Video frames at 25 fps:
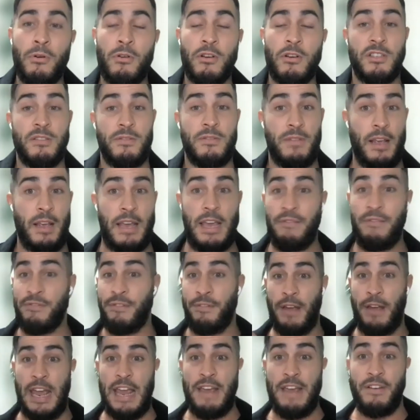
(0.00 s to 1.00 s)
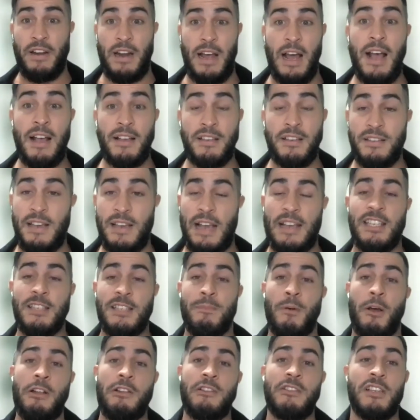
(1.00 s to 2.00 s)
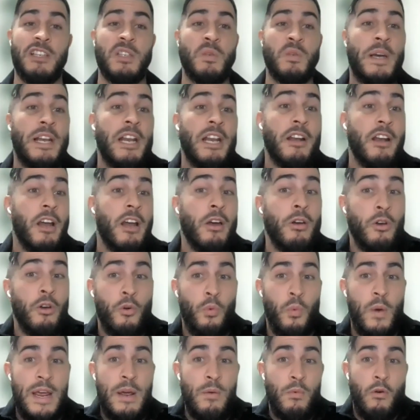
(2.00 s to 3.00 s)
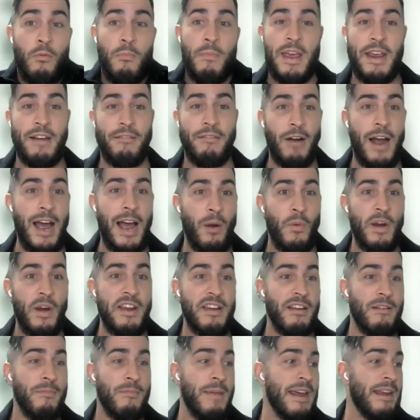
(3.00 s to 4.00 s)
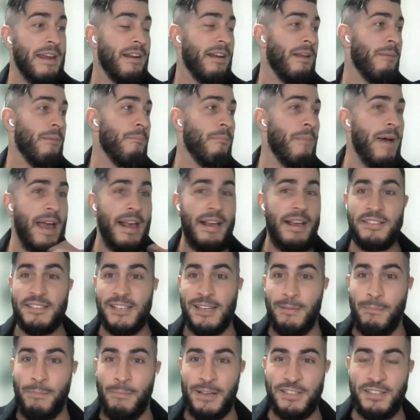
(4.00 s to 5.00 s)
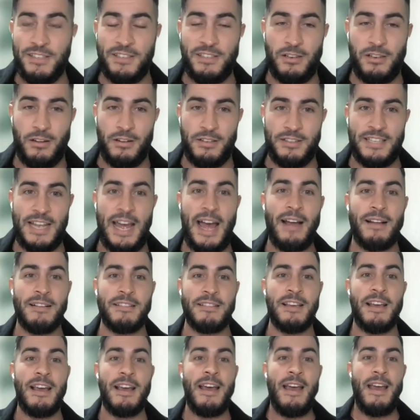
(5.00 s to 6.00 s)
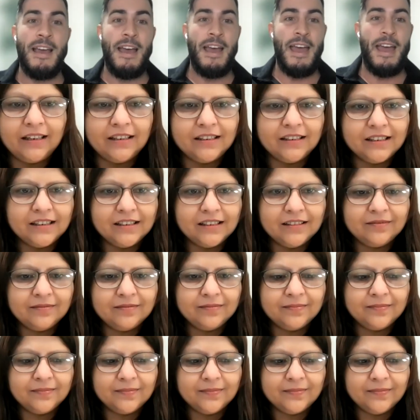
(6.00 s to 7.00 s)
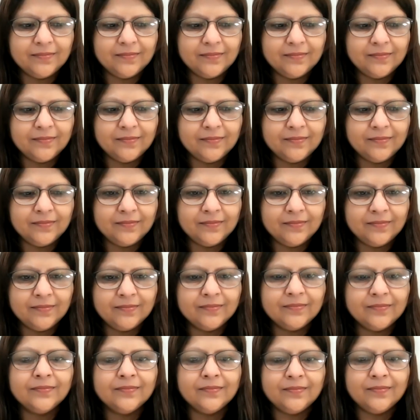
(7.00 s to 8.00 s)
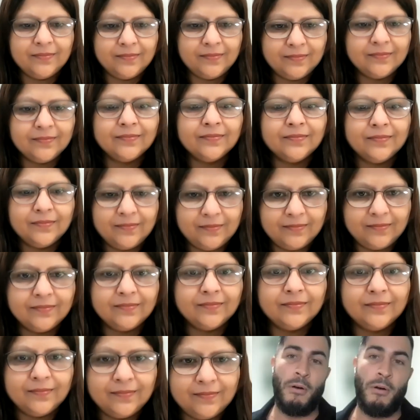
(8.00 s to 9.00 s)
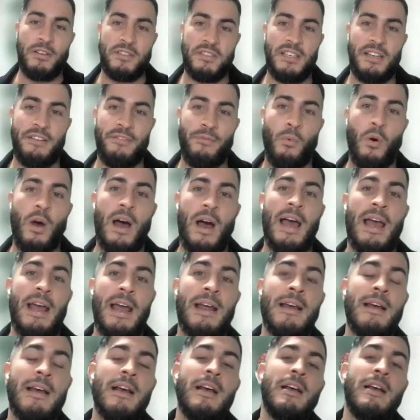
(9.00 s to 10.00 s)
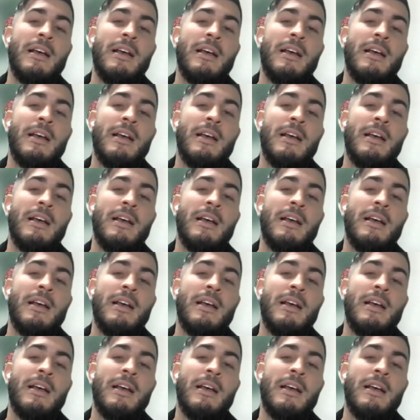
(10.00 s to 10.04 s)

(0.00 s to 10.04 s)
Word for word: Because like even even us as sponsors, we don't know who we will meet. Right? We could meet an amazing business contact, right. and that could could then impact our business in a very positive way.